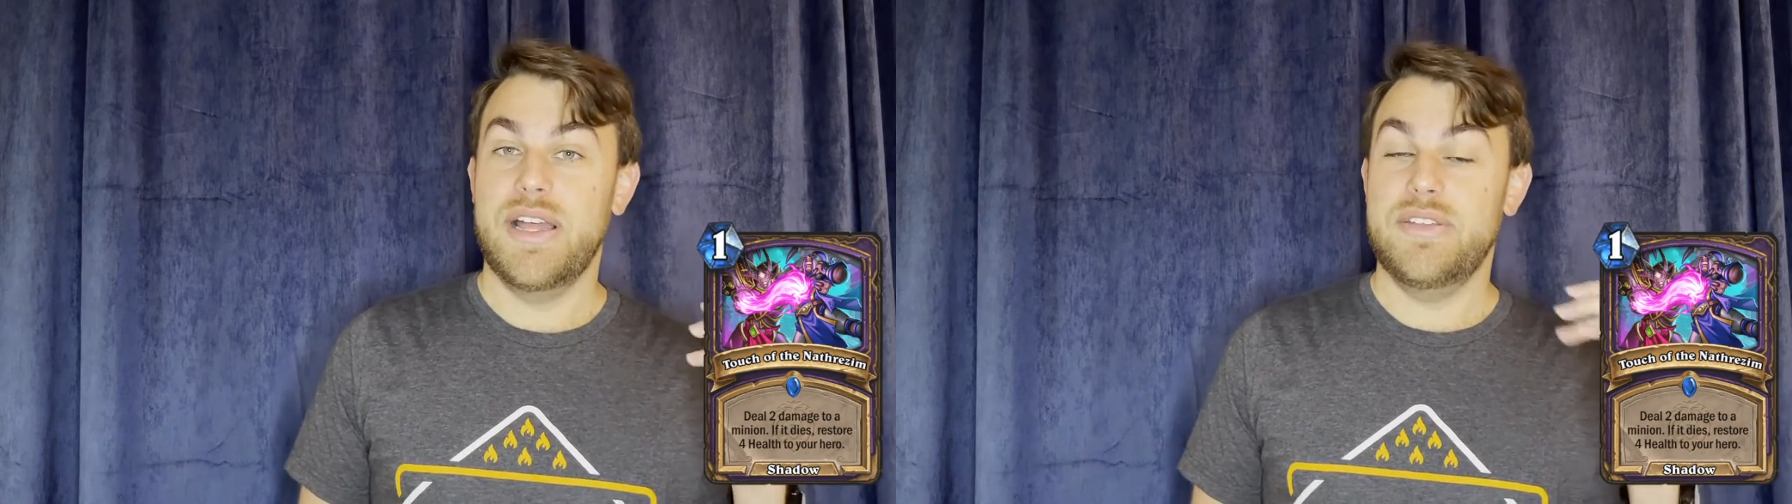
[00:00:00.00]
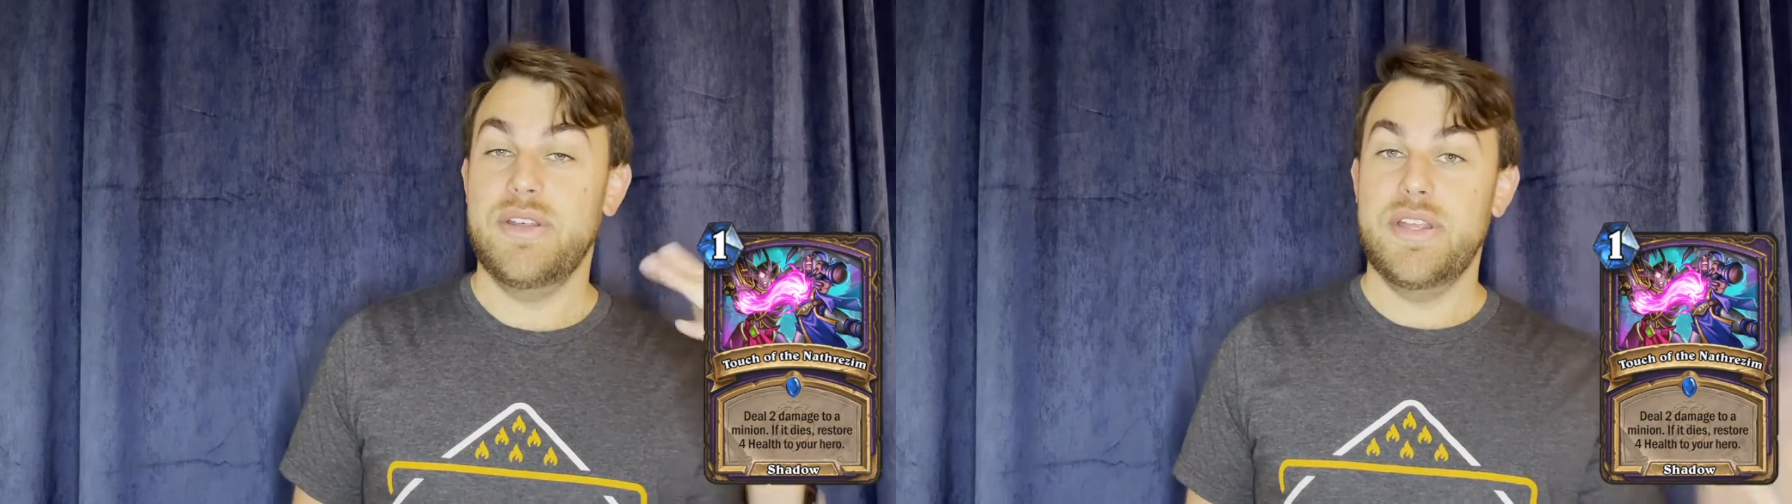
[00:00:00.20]

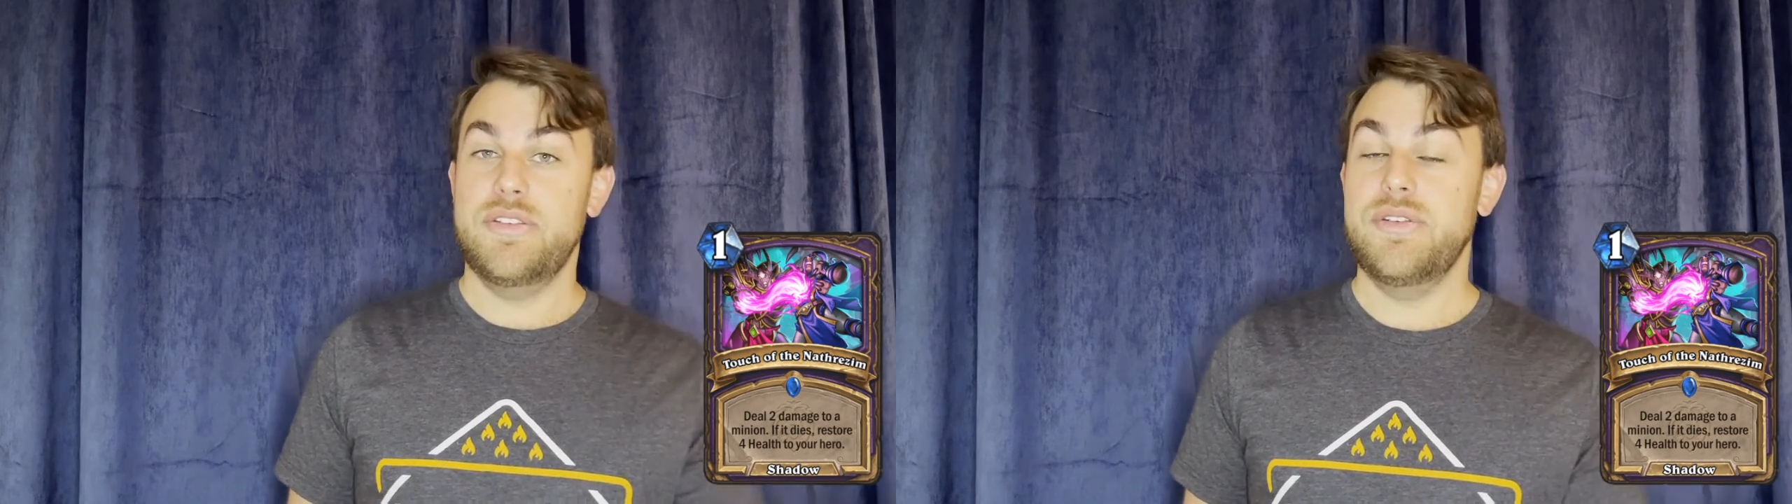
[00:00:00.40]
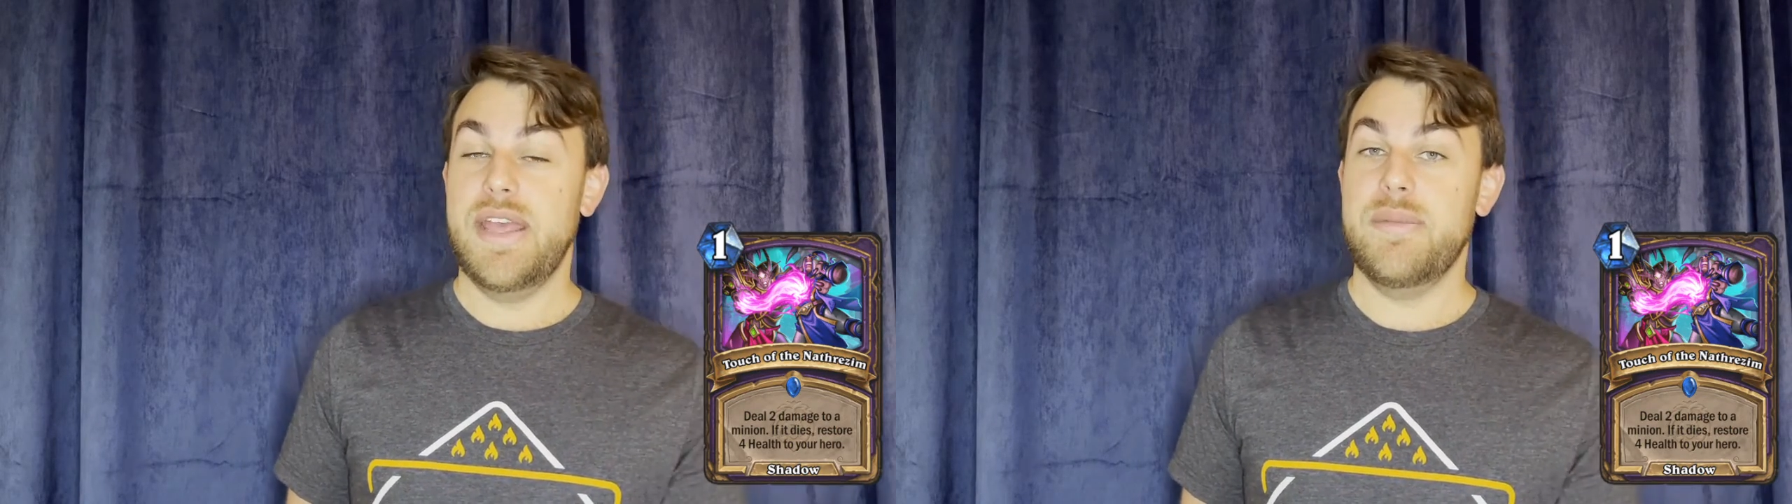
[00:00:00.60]
dealing
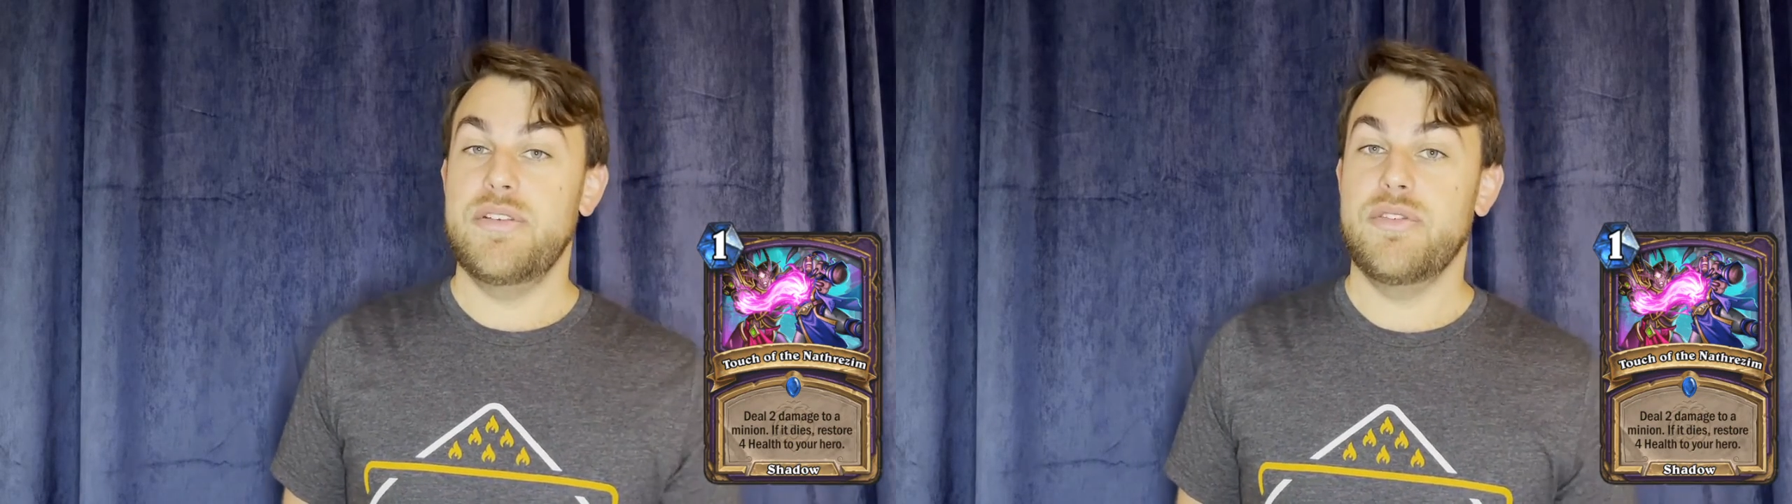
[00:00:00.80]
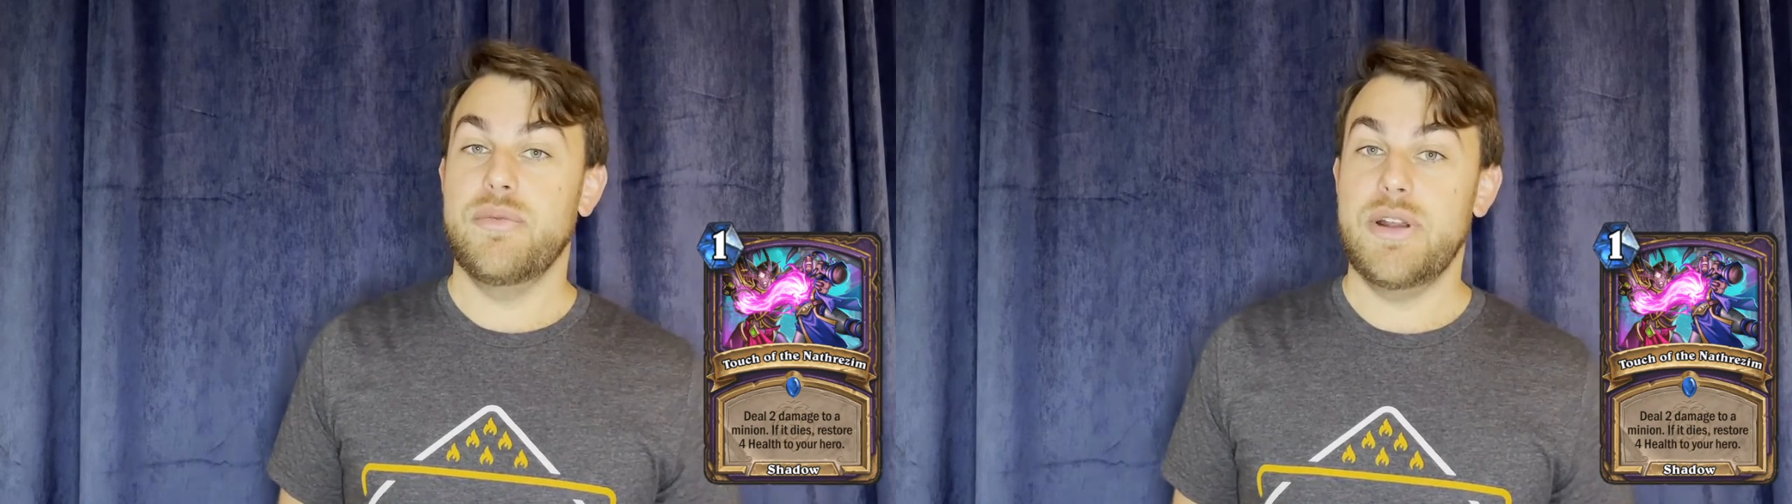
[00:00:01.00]
2
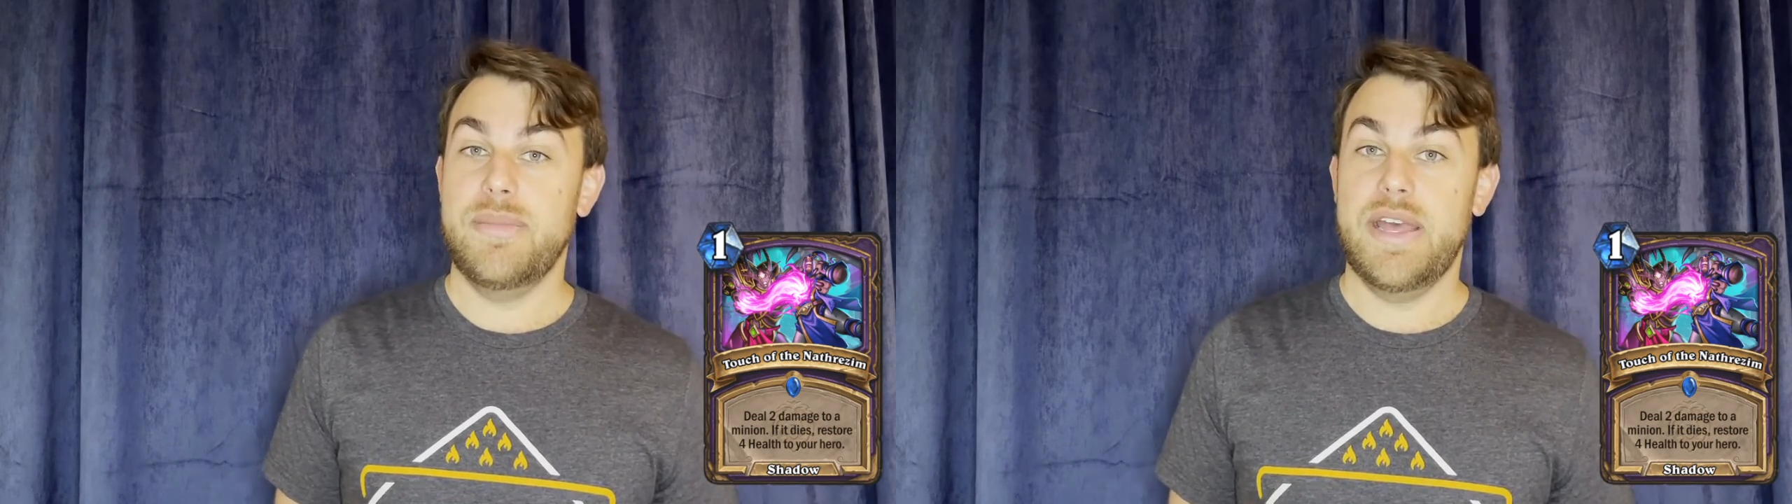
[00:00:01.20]
damage for 1